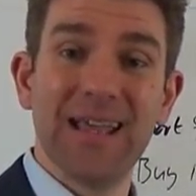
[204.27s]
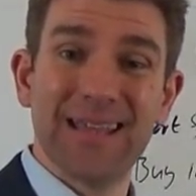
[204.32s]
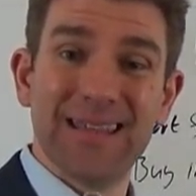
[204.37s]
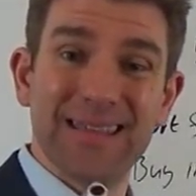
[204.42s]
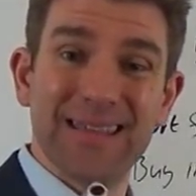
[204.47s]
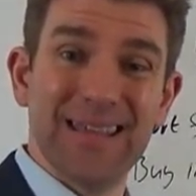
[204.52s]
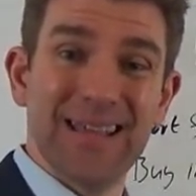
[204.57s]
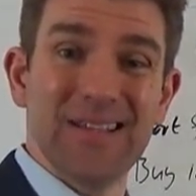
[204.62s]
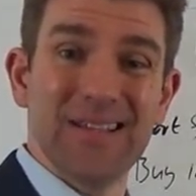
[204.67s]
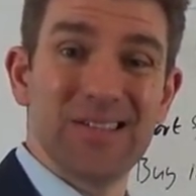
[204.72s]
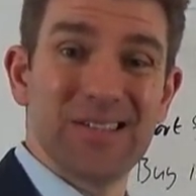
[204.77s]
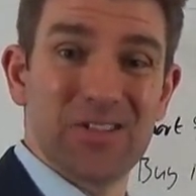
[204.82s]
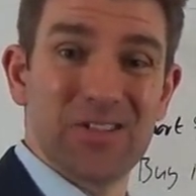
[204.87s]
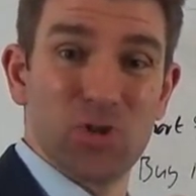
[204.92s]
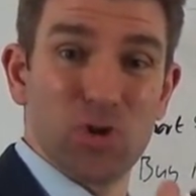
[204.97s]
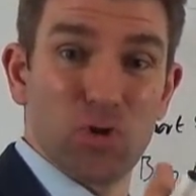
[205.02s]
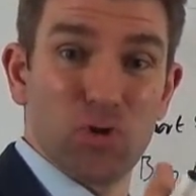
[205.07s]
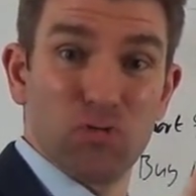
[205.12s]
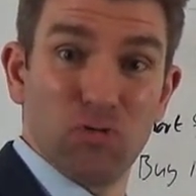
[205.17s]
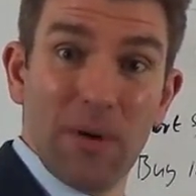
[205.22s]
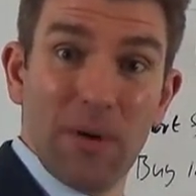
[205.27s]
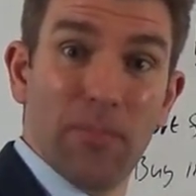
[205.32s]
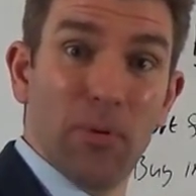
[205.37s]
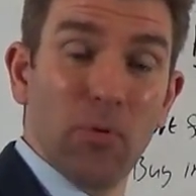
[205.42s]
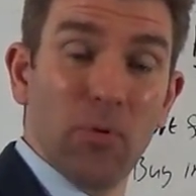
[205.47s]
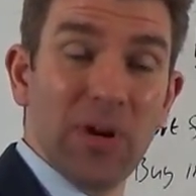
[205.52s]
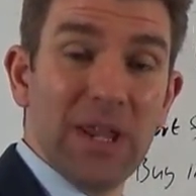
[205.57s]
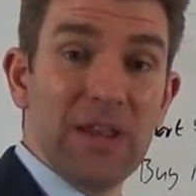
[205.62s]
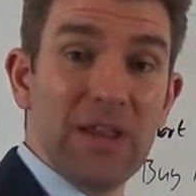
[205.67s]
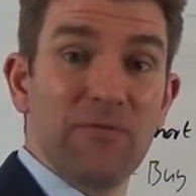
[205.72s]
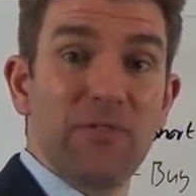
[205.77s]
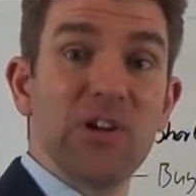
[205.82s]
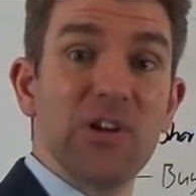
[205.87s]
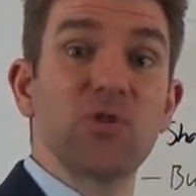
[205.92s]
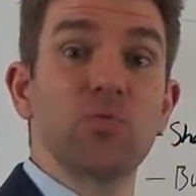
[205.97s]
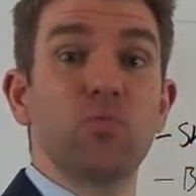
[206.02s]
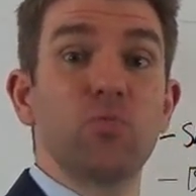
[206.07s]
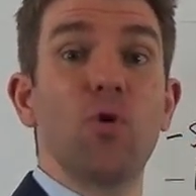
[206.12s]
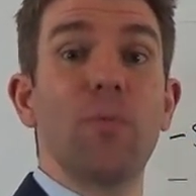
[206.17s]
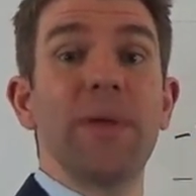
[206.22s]
This triple
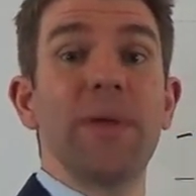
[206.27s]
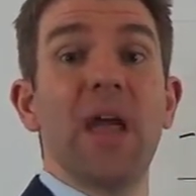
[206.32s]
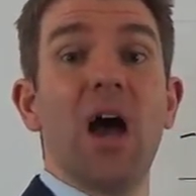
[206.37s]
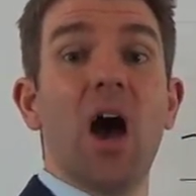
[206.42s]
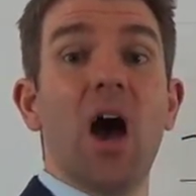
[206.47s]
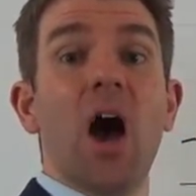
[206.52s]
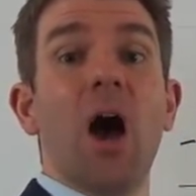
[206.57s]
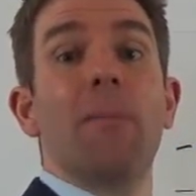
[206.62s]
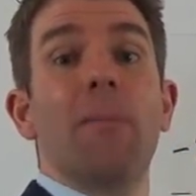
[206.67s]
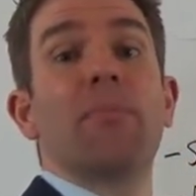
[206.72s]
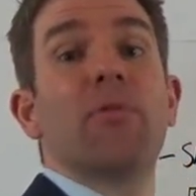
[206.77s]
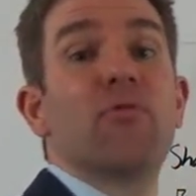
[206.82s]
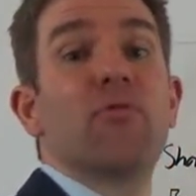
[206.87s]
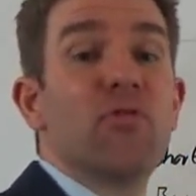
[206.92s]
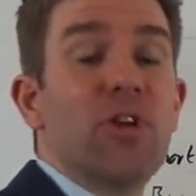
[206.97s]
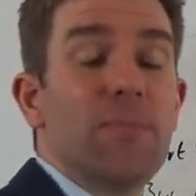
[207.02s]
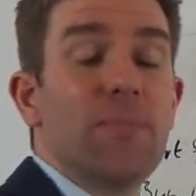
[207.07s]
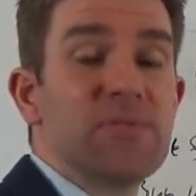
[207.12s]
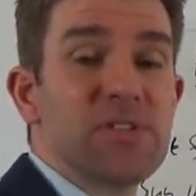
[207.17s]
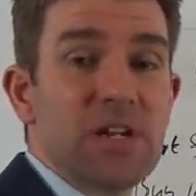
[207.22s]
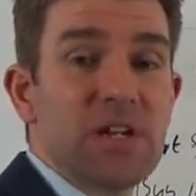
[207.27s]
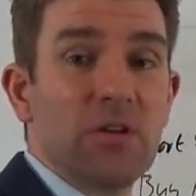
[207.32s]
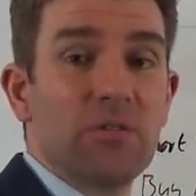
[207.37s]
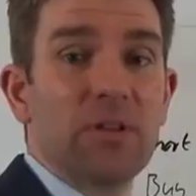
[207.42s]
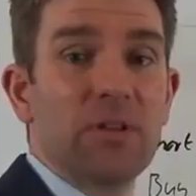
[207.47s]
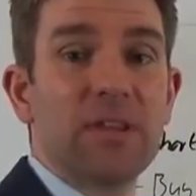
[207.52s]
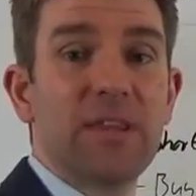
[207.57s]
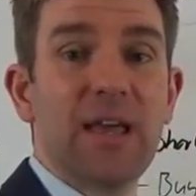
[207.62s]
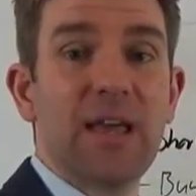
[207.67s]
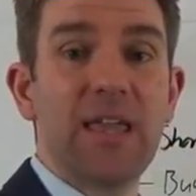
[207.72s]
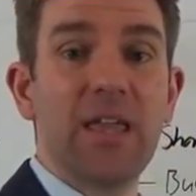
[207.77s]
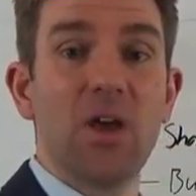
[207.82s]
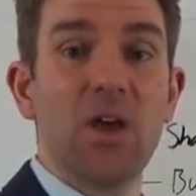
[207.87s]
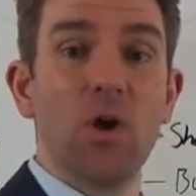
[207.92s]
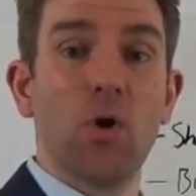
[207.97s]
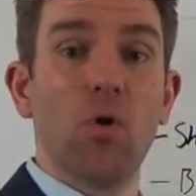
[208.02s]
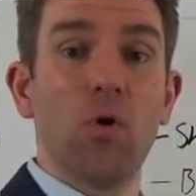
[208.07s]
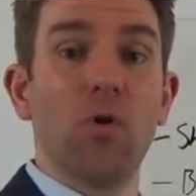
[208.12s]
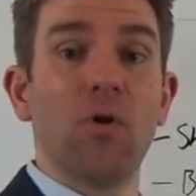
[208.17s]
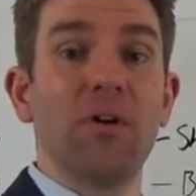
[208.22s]
leverage will be up 3% on the day,
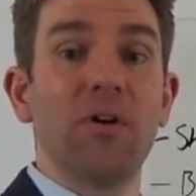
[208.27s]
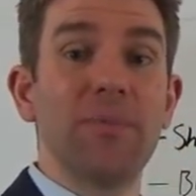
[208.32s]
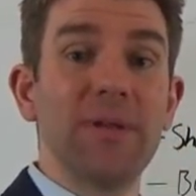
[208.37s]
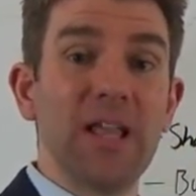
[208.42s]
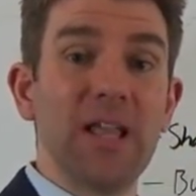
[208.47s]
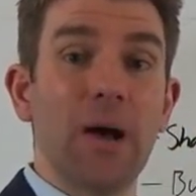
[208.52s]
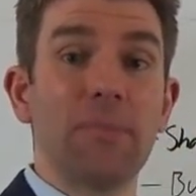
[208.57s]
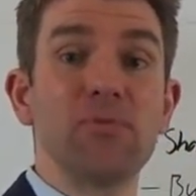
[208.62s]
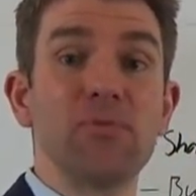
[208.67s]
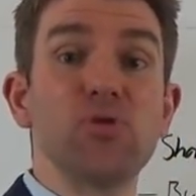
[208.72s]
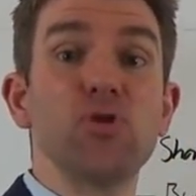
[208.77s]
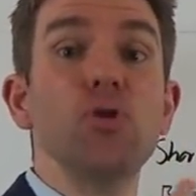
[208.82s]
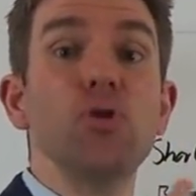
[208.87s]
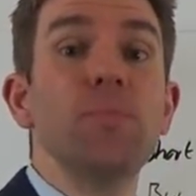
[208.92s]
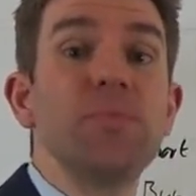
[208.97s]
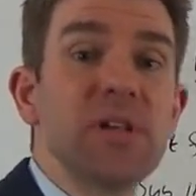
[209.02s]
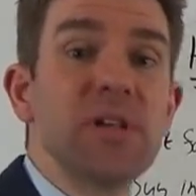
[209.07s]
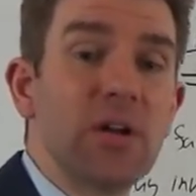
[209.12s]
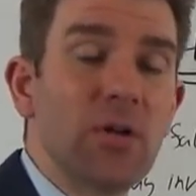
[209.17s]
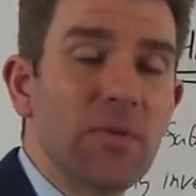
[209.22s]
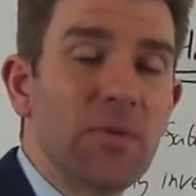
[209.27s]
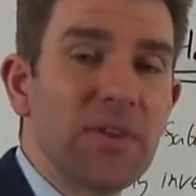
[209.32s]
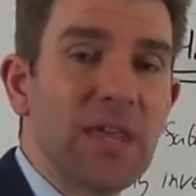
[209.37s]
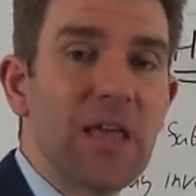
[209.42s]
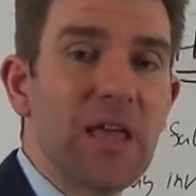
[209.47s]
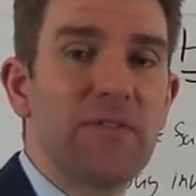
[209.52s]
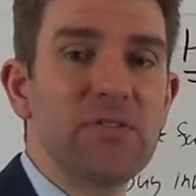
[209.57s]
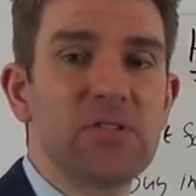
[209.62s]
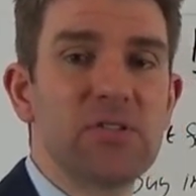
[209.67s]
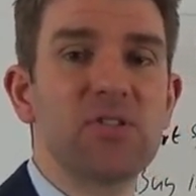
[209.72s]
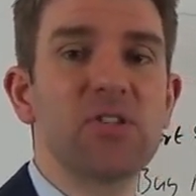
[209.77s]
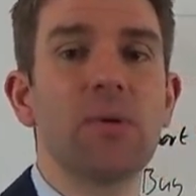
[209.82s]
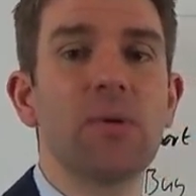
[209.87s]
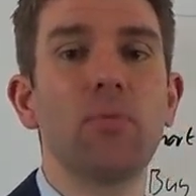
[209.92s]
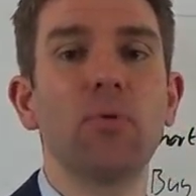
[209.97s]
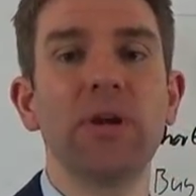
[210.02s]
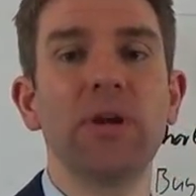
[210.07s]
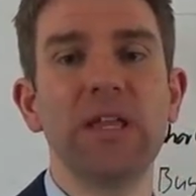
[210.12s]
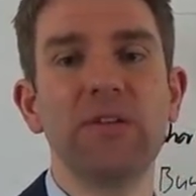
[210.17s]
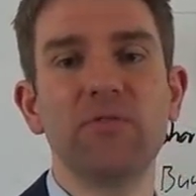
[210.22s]
or it'll be up 2% on the day if it's a
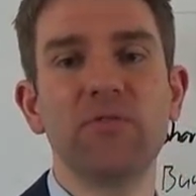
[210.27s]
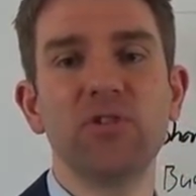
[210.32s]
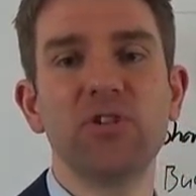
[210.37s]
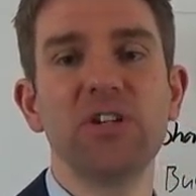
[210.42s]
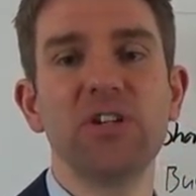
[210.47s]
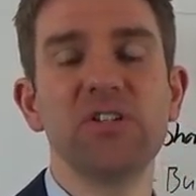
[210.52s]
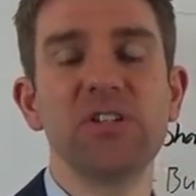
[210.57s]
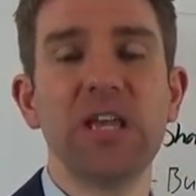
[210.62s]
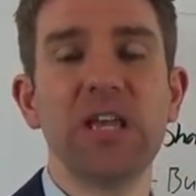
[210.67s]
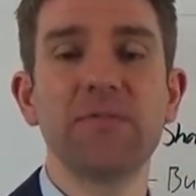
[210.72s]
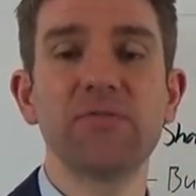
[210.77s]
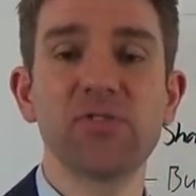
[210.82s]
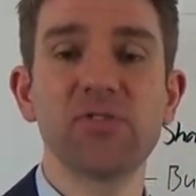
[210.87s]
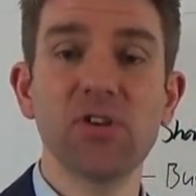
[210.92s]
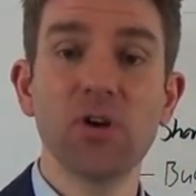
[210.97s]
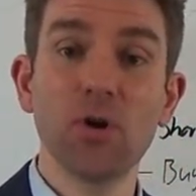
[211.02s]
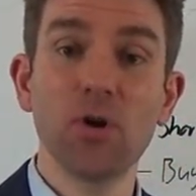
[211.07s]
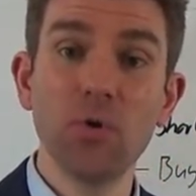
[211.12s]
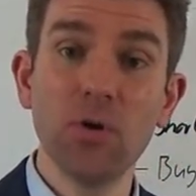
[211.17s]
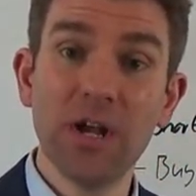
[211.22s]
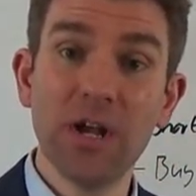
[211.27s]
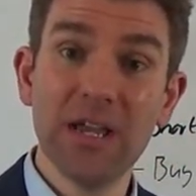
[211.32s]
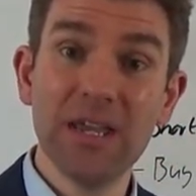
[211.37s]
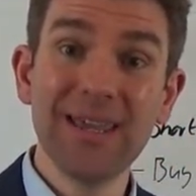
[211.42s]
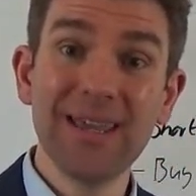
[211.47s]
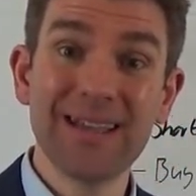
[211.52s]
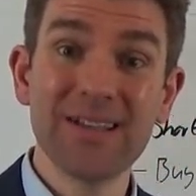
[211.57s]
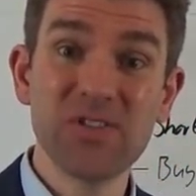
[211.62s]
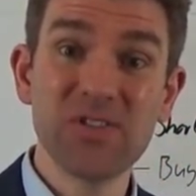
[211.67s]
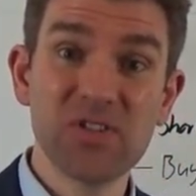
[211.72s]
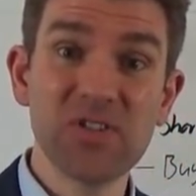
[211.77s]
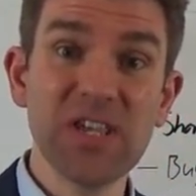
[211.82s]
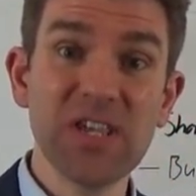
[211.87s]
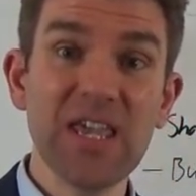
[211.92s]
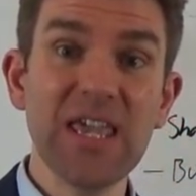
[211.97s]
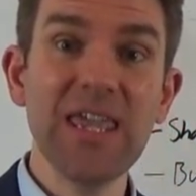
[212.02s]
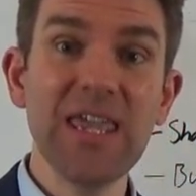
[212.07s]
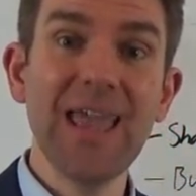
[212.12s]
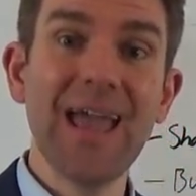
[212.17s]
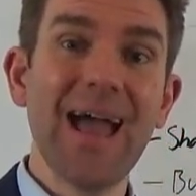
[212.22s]
double leverage ETF. So you can
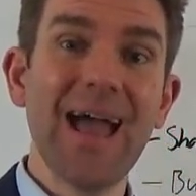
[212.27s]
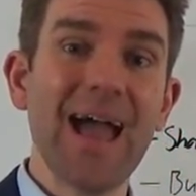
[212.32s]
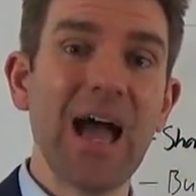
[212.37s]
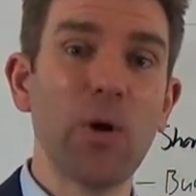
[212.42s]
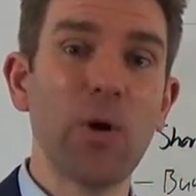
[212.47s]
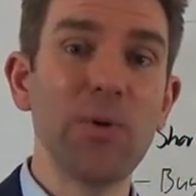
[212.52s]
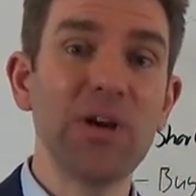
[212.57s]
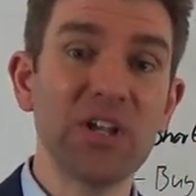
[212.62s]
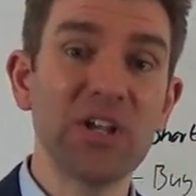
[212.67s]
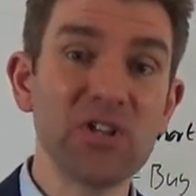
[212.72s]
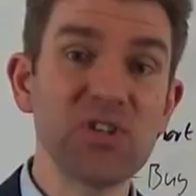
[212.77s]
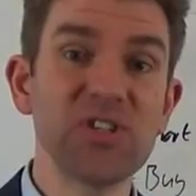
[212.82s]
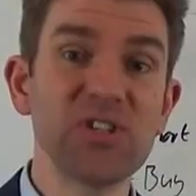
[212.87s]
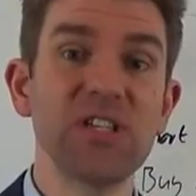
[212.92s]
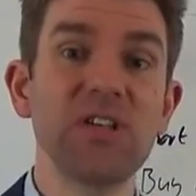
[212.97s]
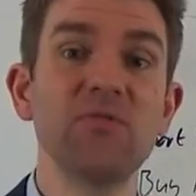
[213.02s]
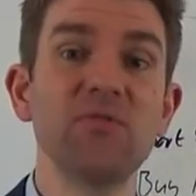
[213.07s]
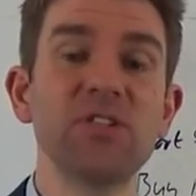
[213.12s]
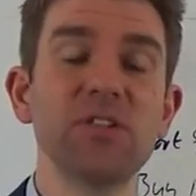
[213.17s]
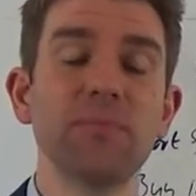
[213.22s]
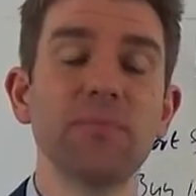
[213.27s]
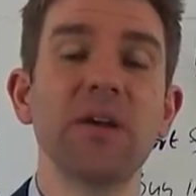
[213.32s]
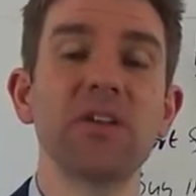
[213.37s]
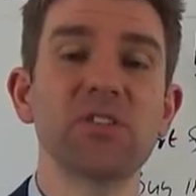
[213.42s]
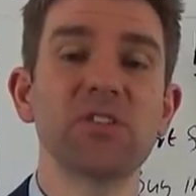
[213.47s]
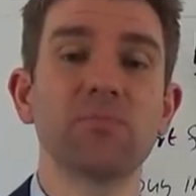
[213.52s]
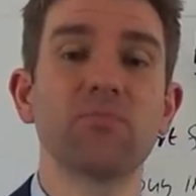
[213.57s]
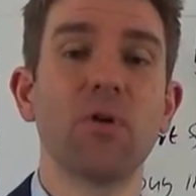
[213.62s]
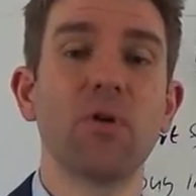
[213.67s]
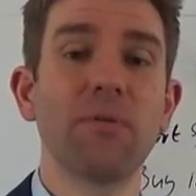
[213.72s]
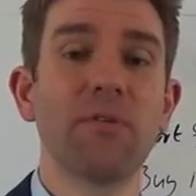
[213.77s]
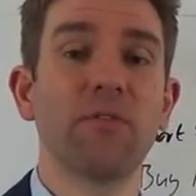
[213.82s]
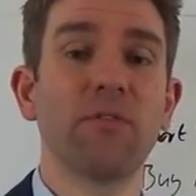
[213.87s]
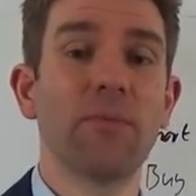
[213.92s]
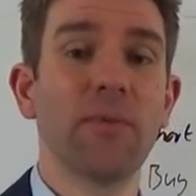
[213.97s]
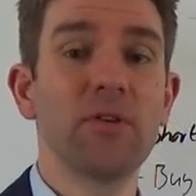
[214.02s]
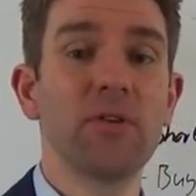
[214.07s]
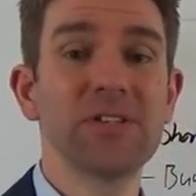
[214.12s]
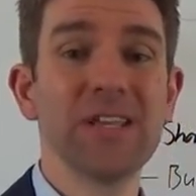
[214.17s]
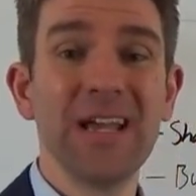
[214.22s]
see how we can seriously make some profit
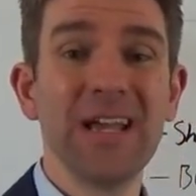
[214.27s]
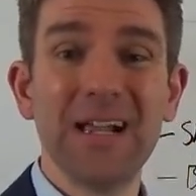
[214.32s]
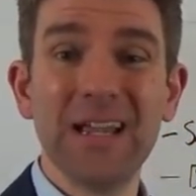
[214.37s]
from those.